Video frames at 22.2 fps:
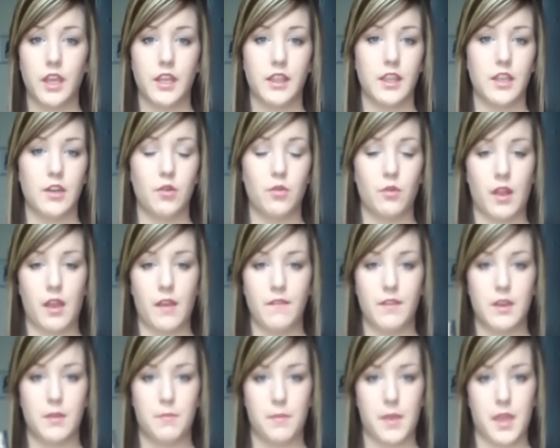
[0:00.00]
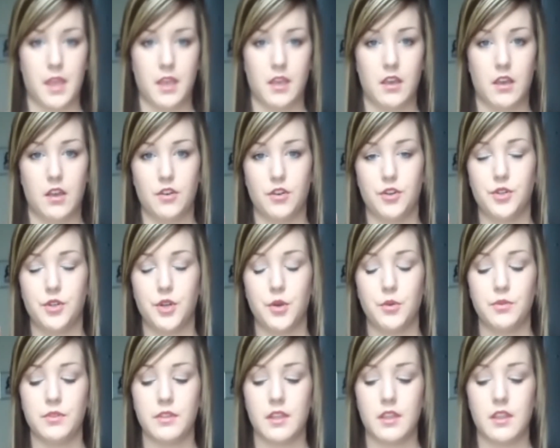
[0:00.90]
Like, they don't have any pink
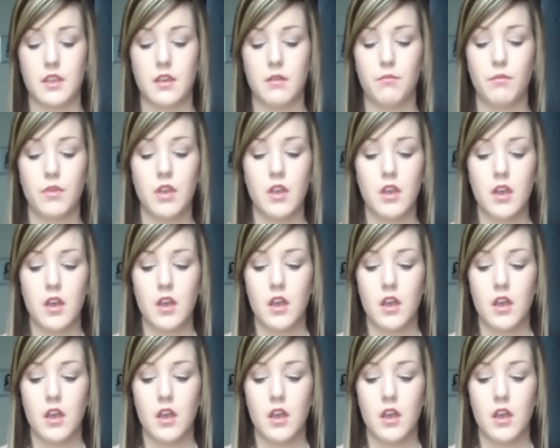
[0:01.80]
undertones in them.